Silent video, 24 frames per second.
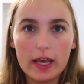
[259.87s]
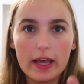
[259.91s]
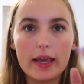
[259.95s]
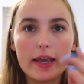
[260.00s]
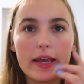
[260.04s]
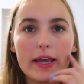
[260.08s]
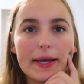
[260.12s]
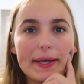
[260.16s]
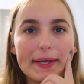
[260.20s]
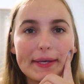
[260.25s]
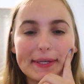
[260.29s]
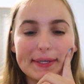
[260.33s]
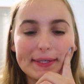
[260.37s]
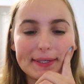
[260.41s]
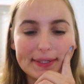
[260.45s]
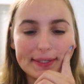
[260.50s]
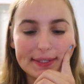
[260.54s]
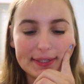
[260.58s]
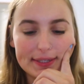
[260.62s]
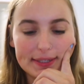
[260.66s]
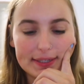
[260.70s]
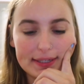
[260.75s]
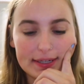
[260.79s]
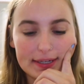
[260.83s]

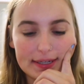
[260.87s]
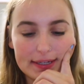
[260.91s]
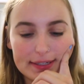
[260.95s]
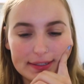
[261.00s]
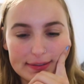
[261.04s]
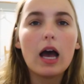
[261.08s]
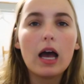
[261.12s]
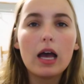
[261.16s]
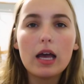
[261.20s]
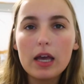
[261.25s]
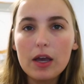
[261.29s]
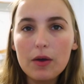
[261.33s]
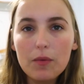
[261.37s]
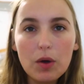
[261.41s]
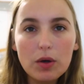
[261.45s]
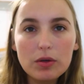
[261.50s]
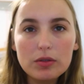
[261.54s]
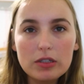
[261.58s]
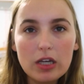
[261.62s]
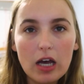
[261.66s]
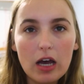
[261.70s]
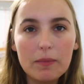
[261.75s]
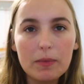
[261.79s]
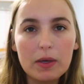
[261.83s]
And yeah, it
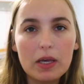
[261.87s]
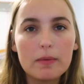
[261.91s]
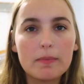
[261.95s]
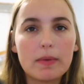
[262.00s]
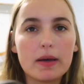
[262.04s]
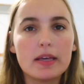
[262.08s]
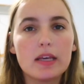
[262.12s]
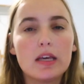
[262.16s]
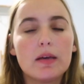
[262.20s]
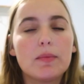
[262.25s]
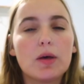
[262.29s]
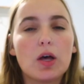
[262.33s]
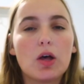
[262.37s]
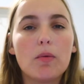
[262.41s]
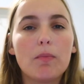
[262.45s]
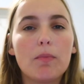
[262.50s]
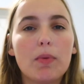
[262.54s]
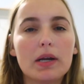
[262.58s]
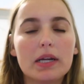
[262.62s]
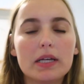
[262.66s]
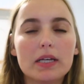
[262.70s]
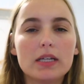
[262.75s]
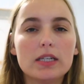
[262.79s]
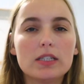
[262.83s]
won't tell me in my email,
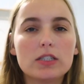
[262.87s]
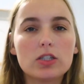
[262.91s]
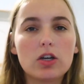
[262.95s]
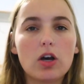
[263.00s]
but it is